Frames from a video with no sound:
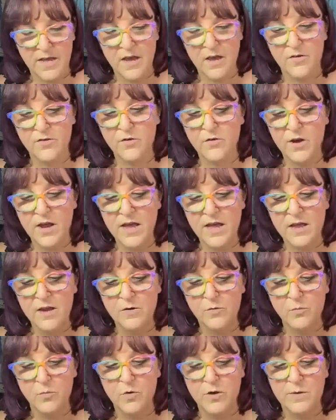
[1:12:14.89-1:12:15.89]
the other
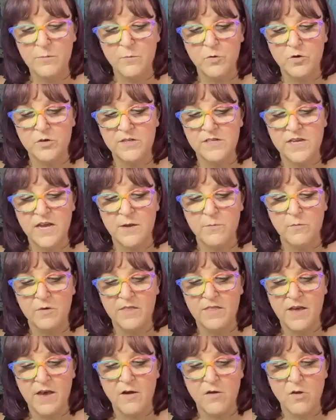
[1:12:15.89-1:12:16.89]
end one more
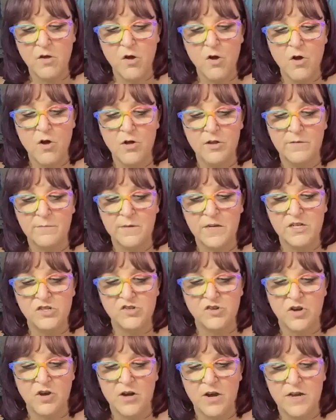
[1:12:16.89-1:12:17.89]
time with alcohol to
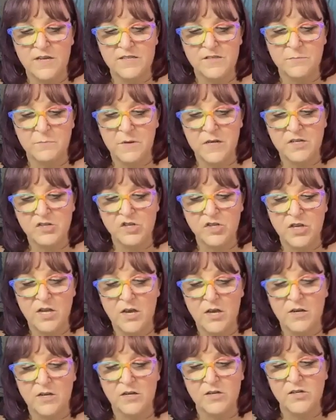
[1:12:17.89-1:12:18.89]
make sure,
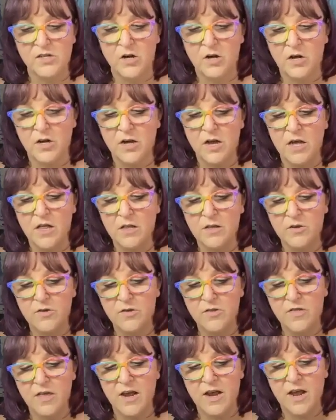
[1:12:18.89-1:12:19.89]
especially on a dark
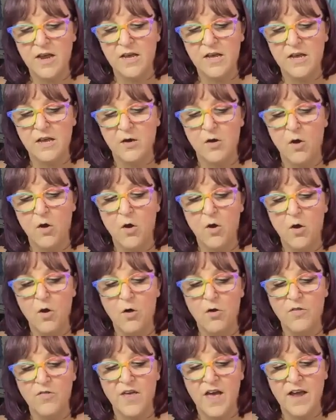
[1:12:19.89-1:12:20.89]
color, that I get
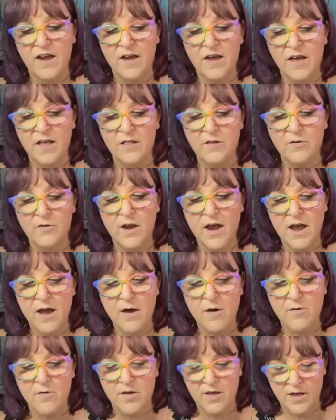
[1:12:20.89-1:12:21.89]
all that color
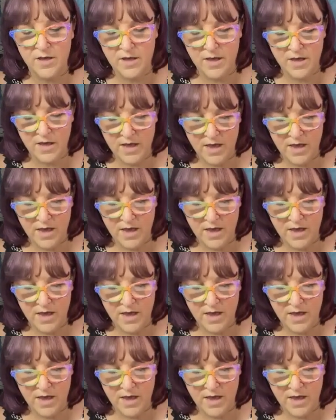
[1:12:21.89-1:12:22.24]
out.